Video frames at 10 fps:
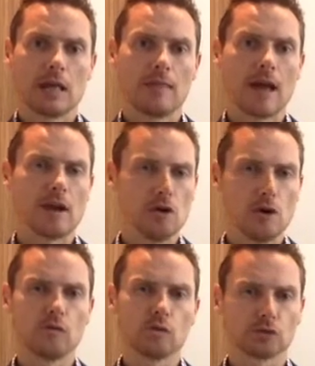that
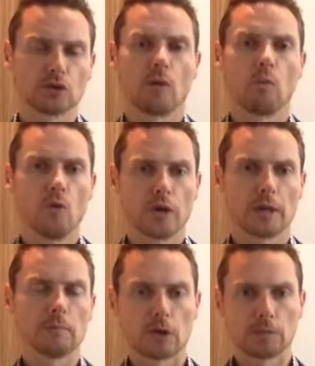nerve will stop
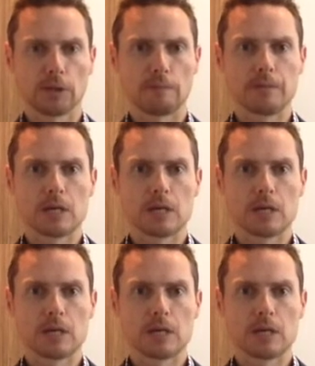working properly.